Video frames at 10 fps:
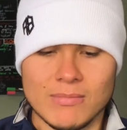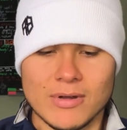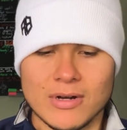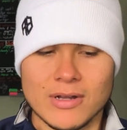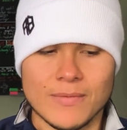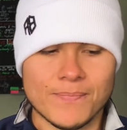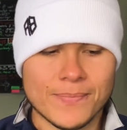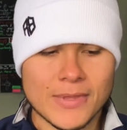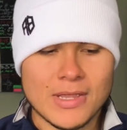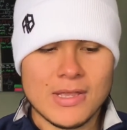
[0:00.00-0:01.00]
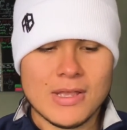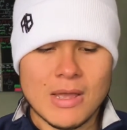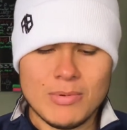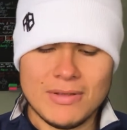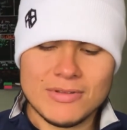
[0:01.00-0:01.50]
But I
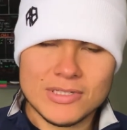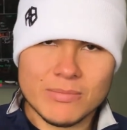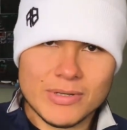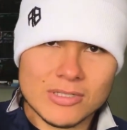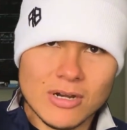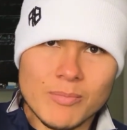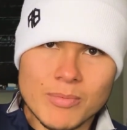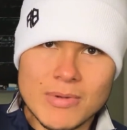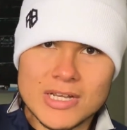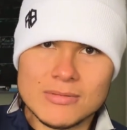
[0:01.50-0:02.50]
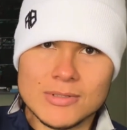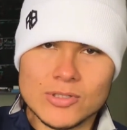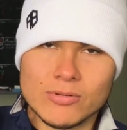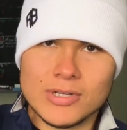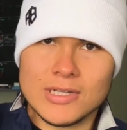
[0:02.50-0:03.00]
believe this is the best compromise
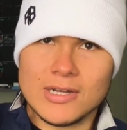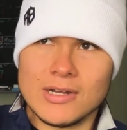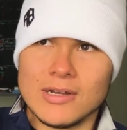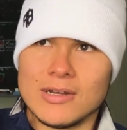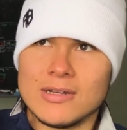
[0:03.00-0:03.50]
between not